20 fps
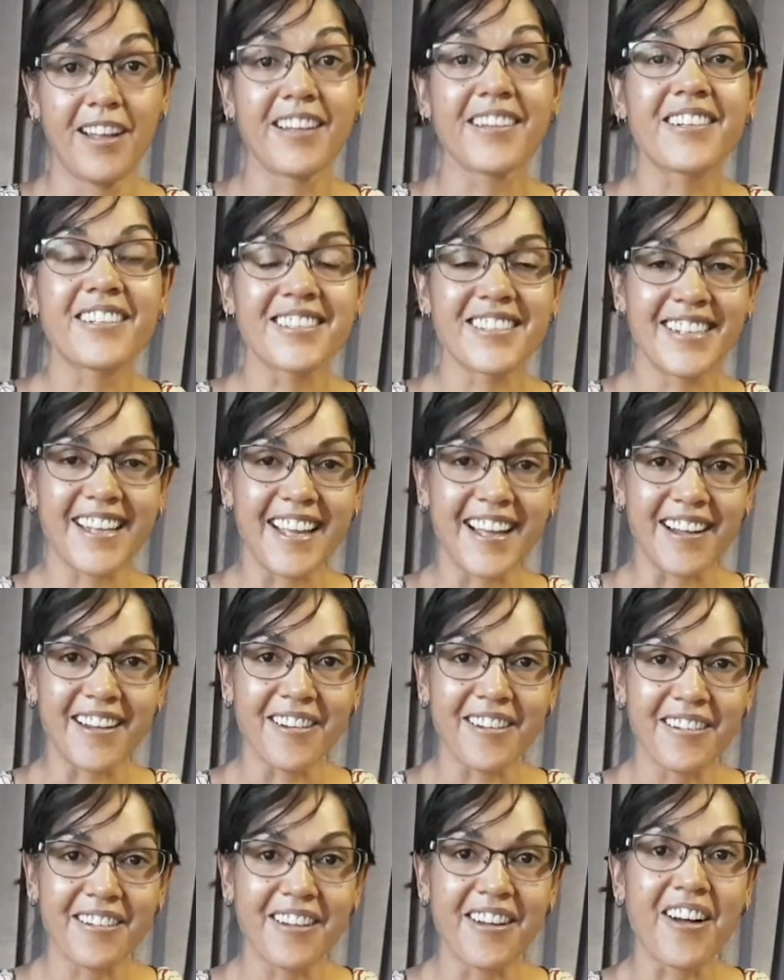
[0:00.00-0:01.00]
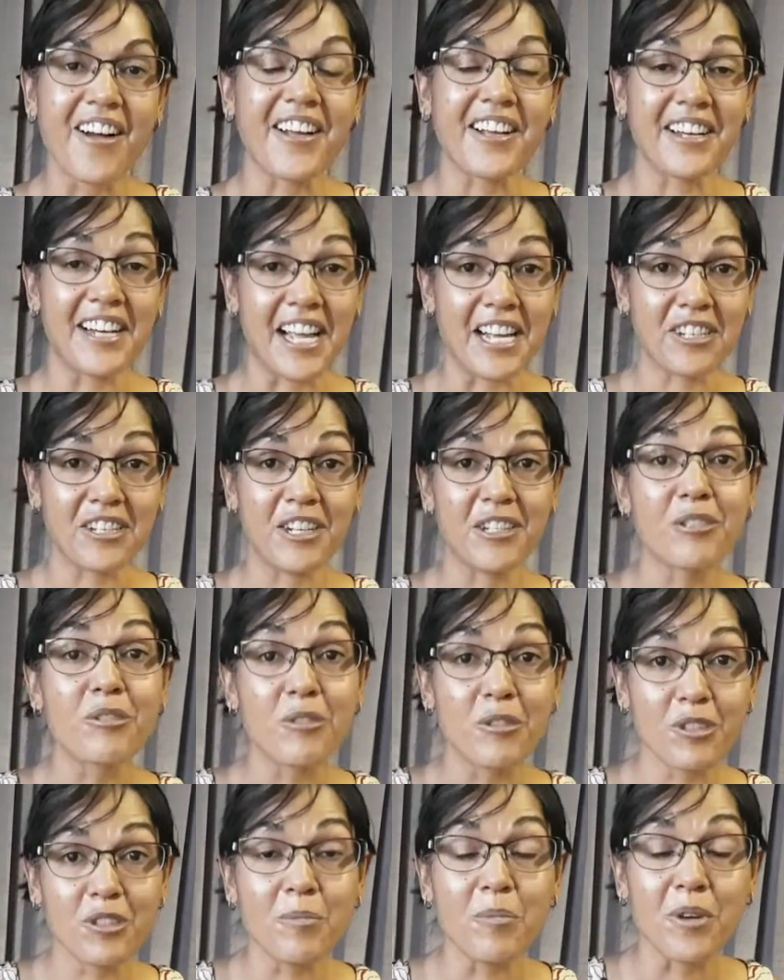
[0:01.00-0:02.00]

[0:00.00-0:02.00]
because now I can actually talk to